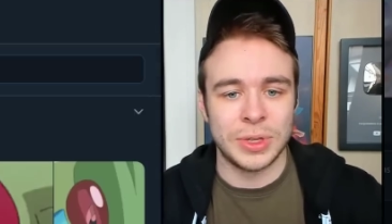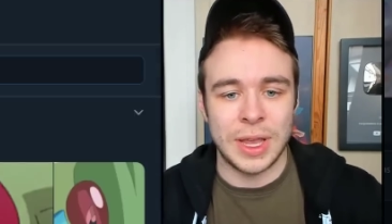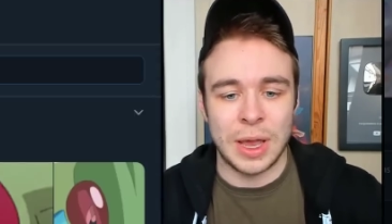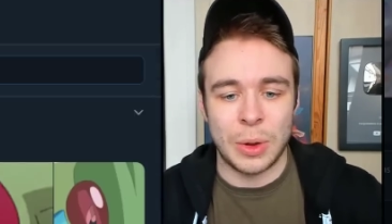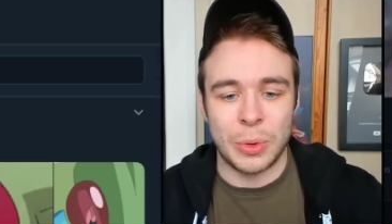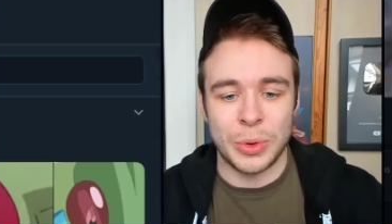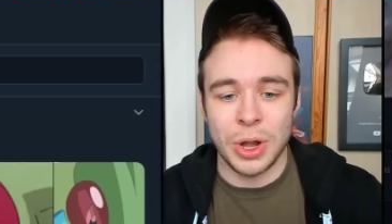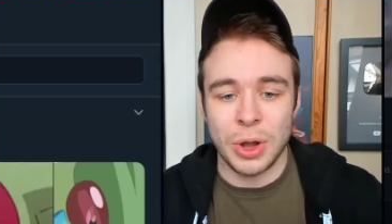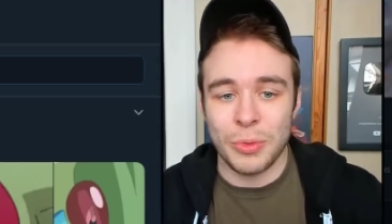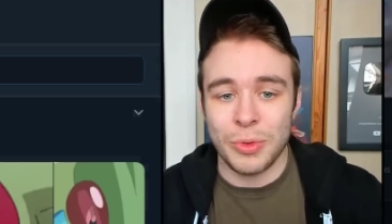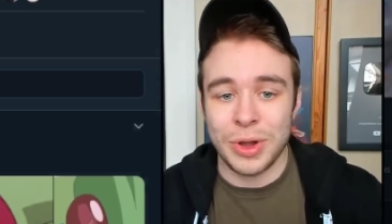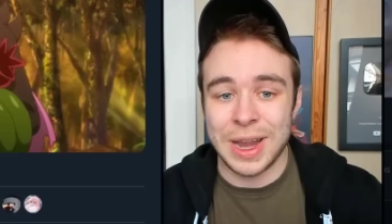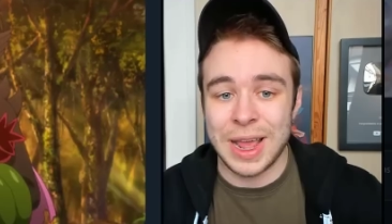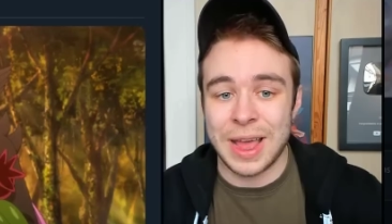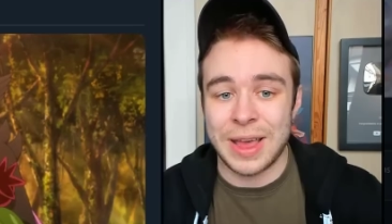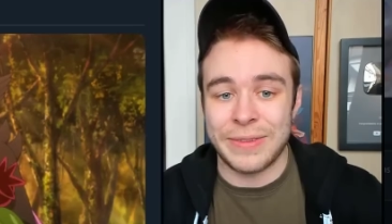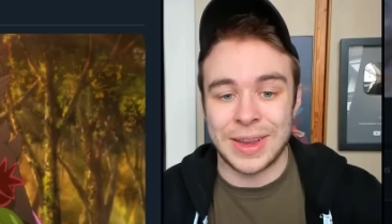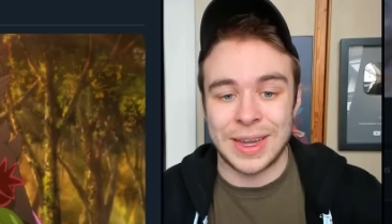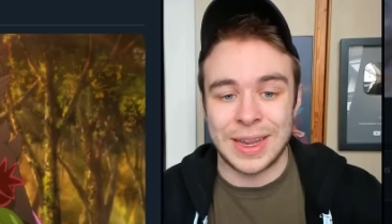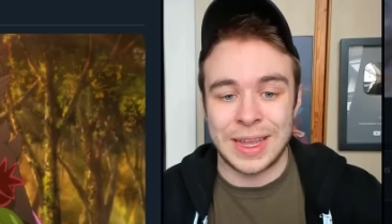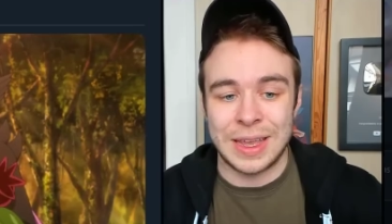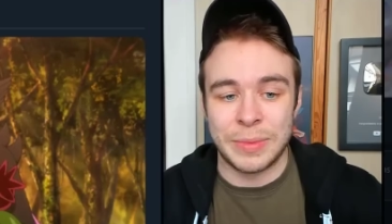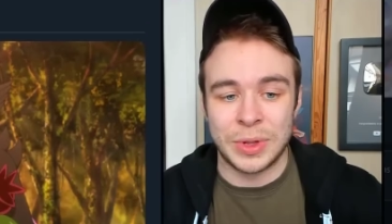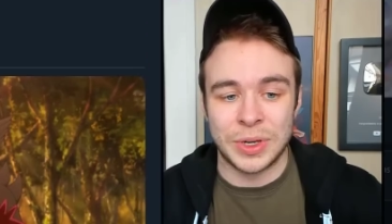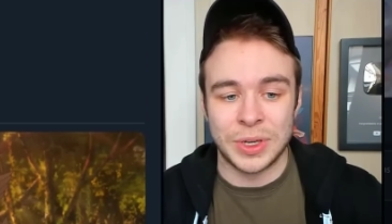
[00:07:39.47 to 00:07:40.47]
yeah, we don't really have
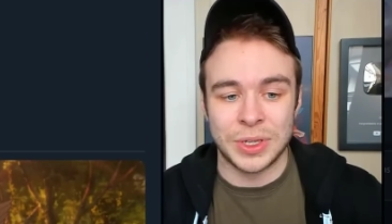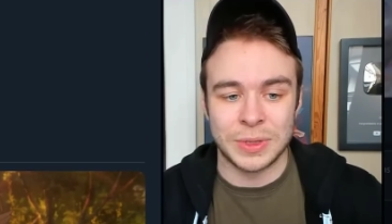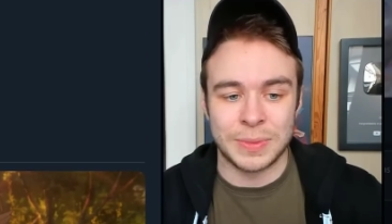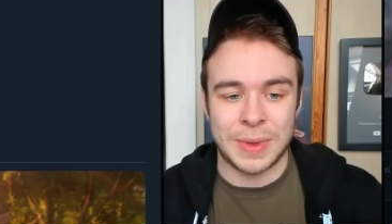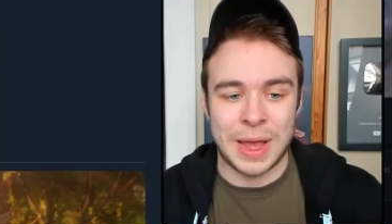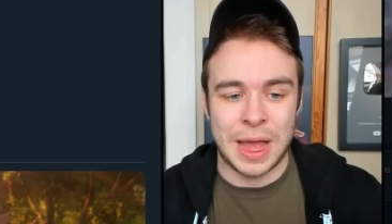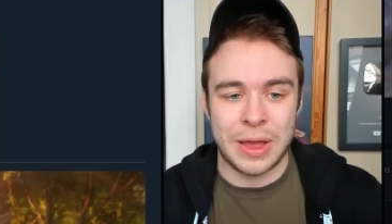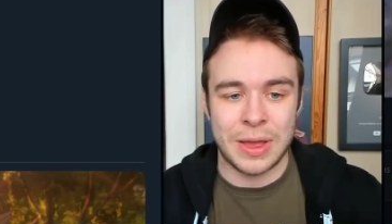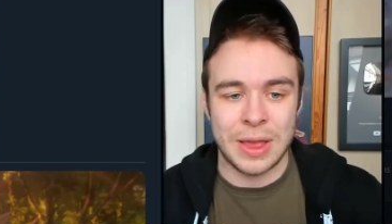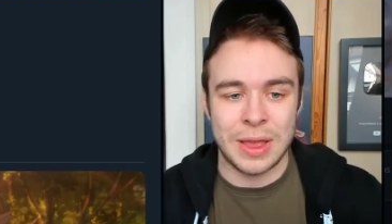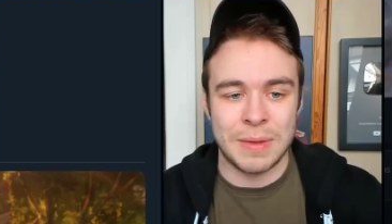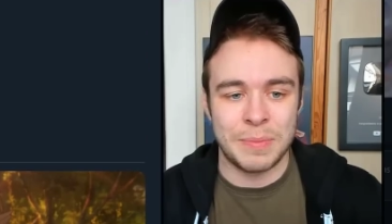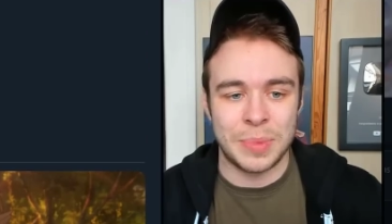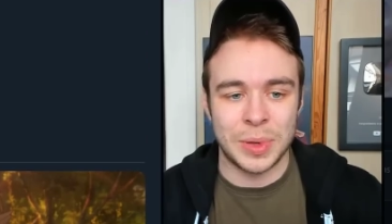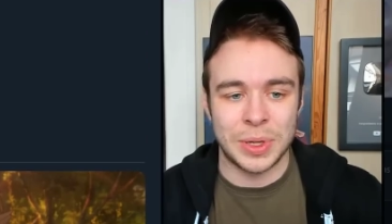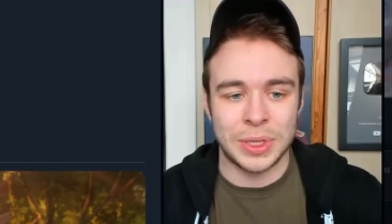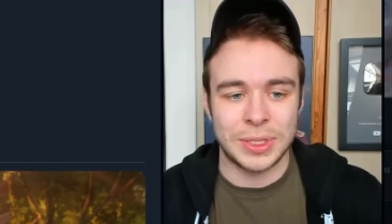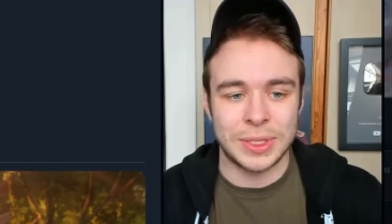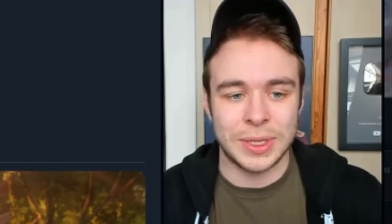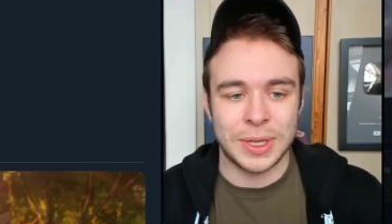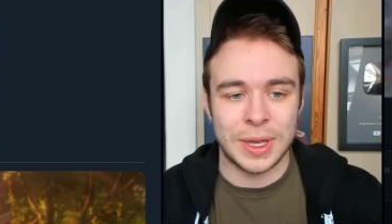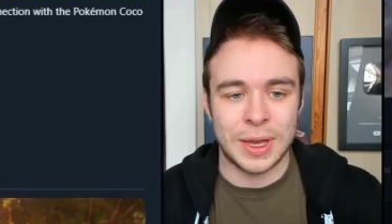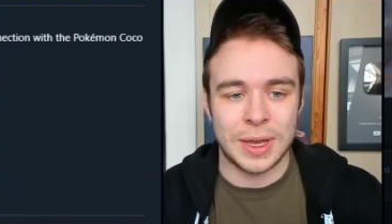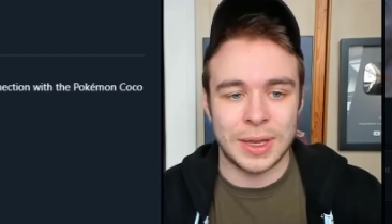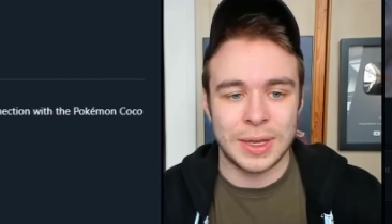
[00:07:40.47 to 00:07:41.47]
any images about it,
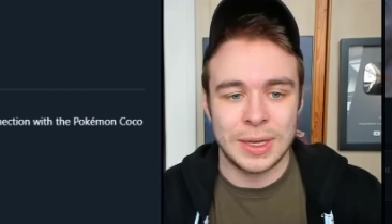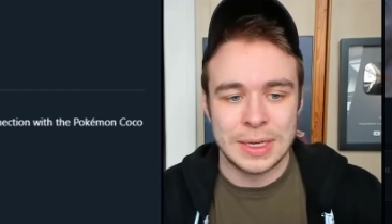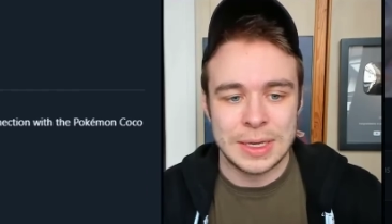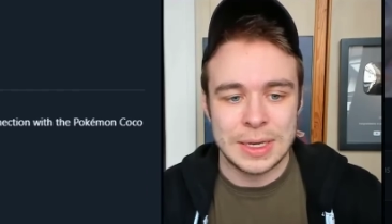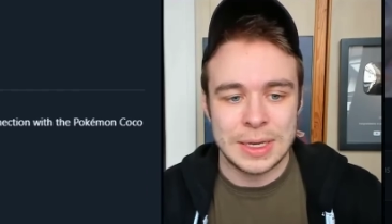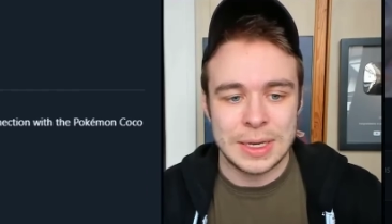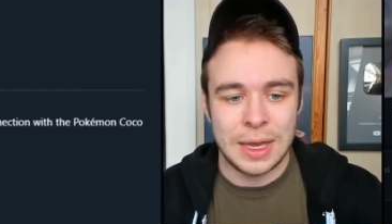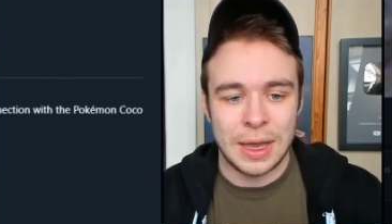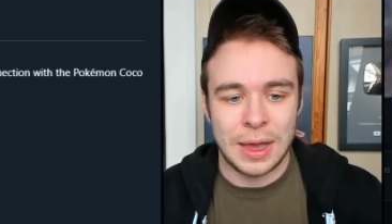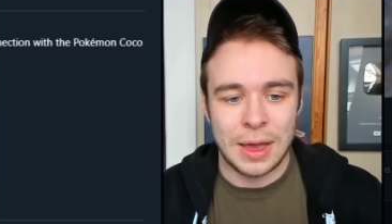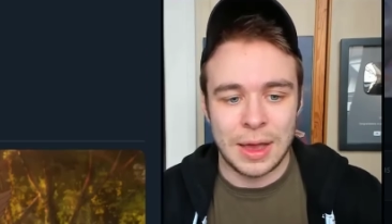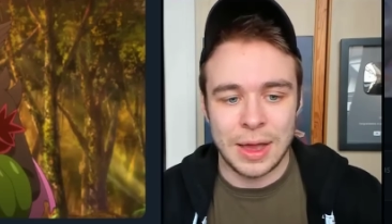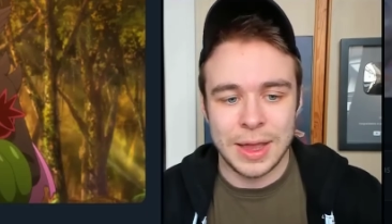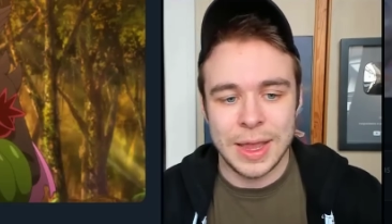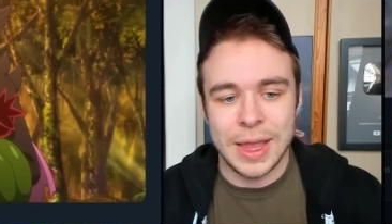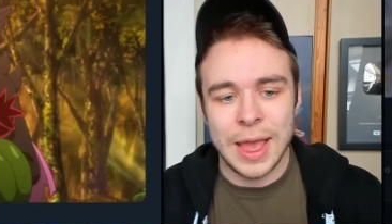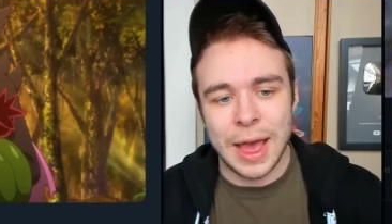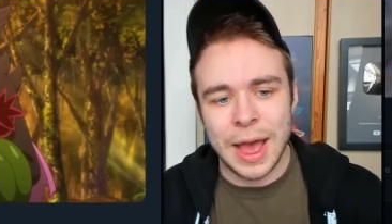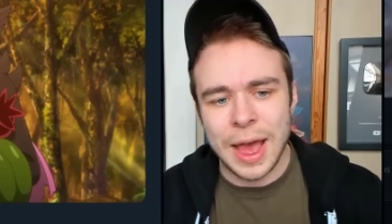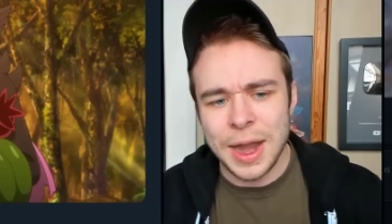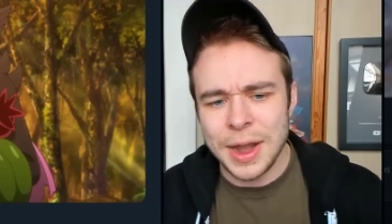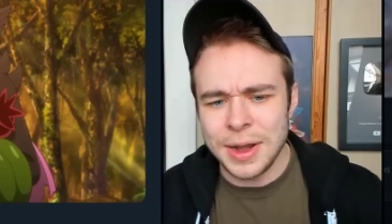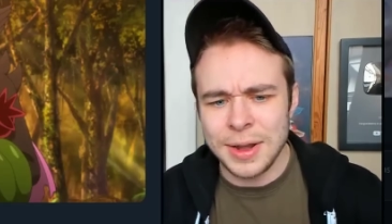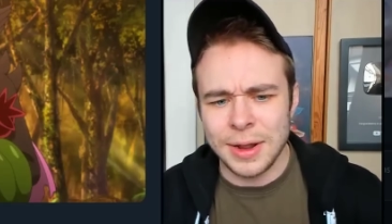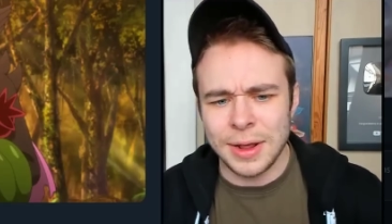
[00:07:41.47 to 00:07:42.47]
but uh, uh,
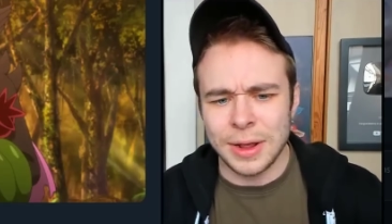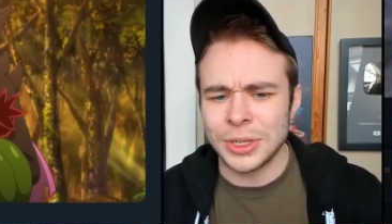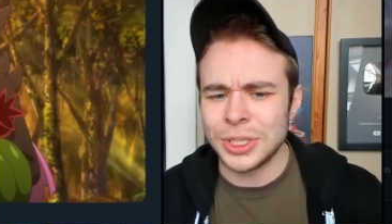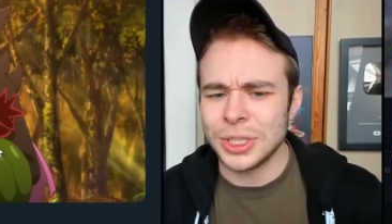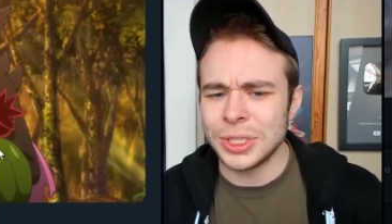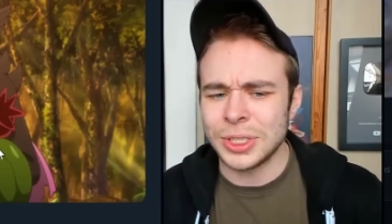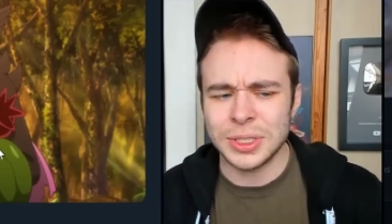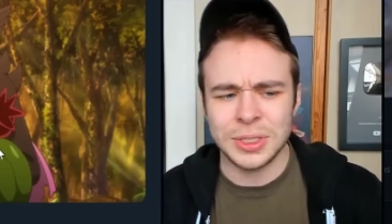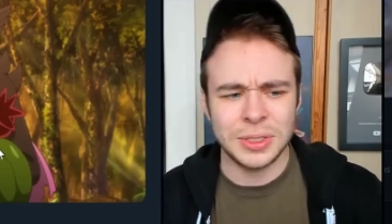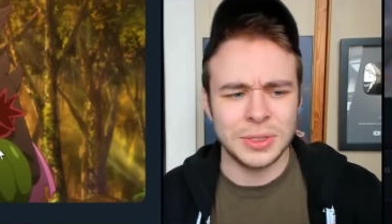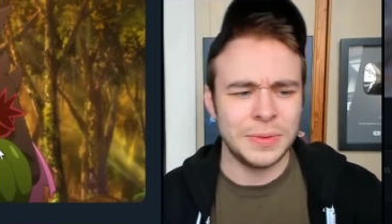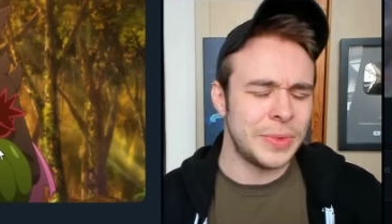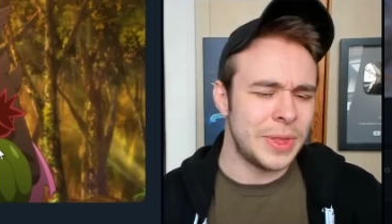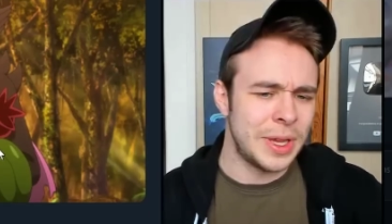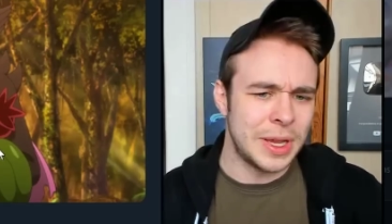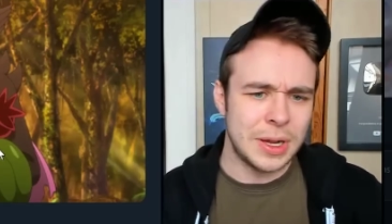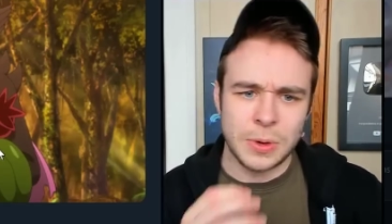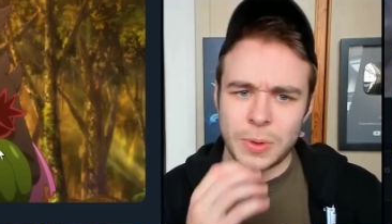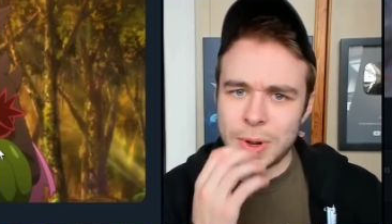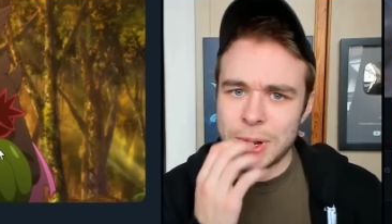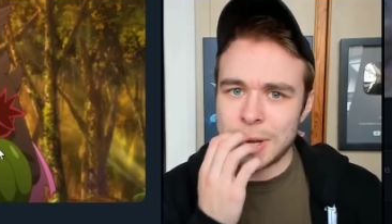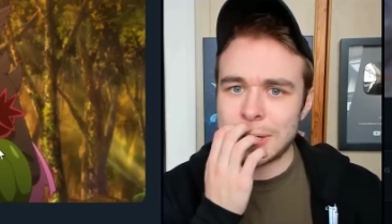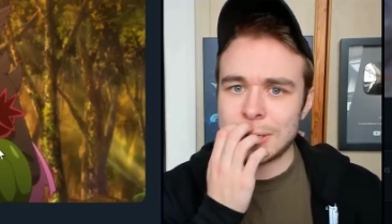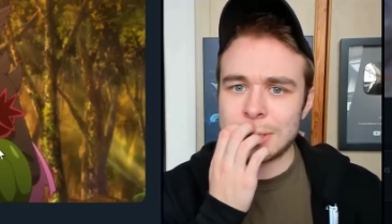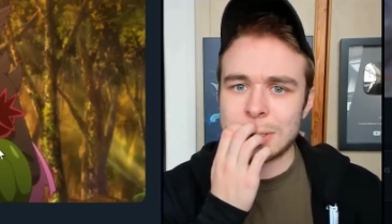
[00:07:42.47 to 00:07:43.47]
yeah, I don't know, just something
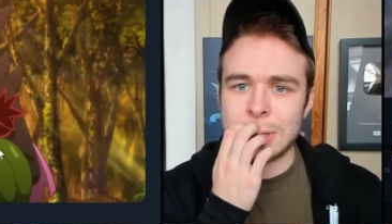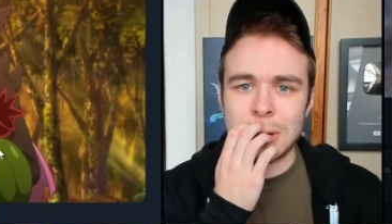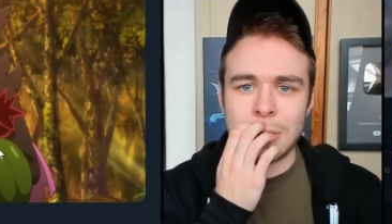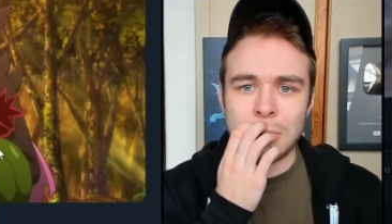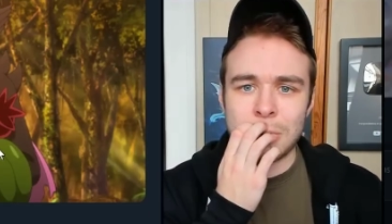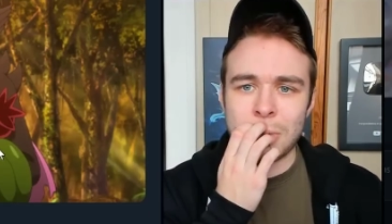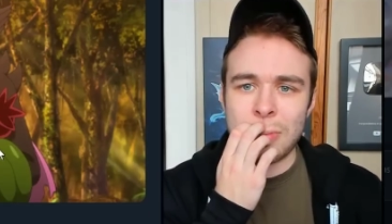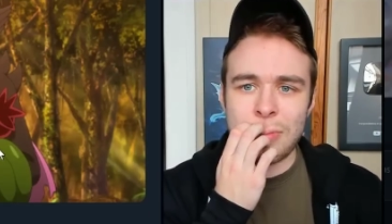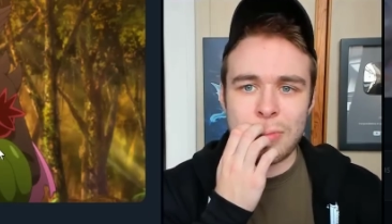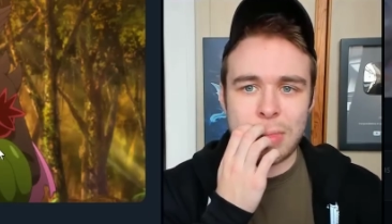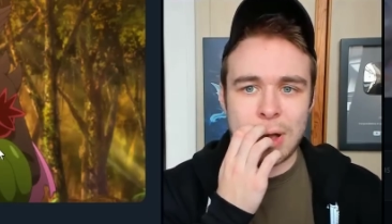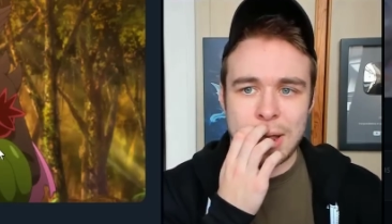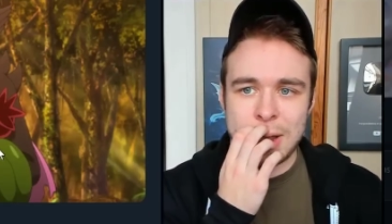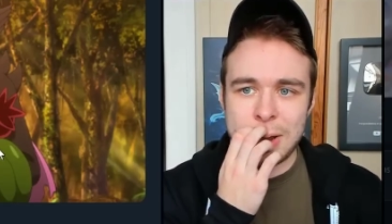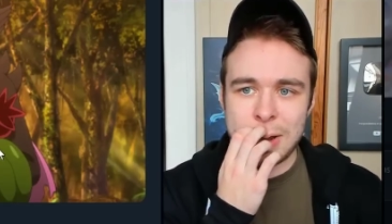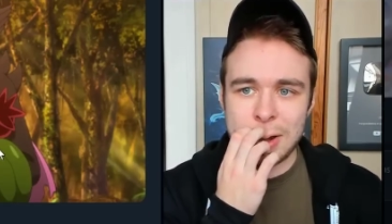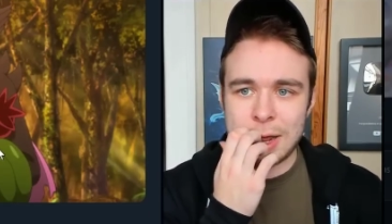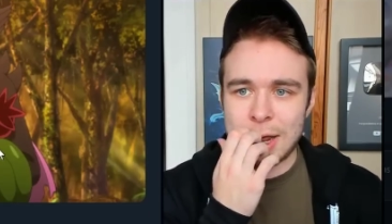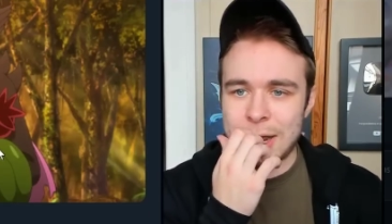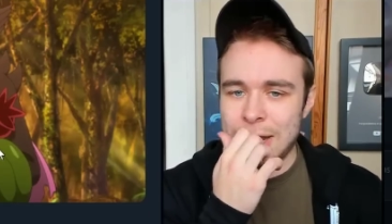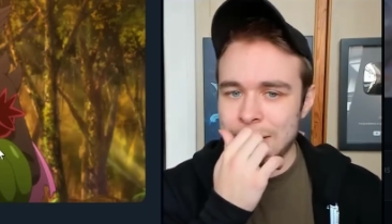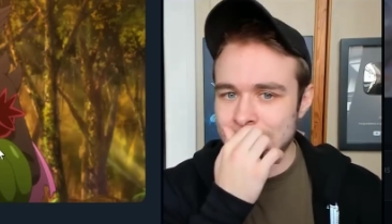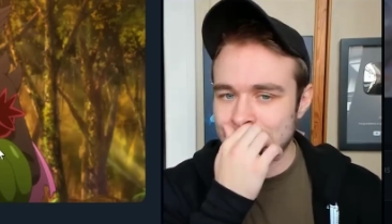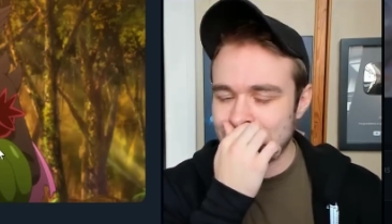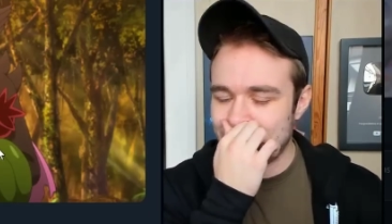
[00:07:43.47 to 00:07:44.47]
quick to run by you
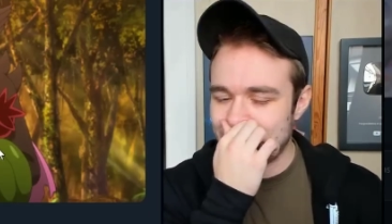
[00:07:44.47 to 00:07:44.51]
guys.